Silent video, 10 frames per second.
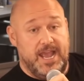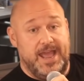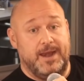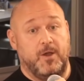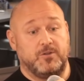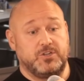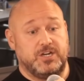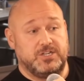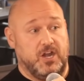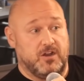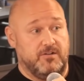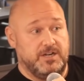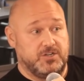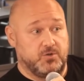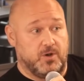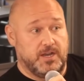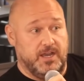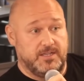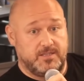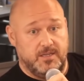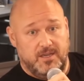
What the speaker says: And I'm always trying to talk her into shortcuts.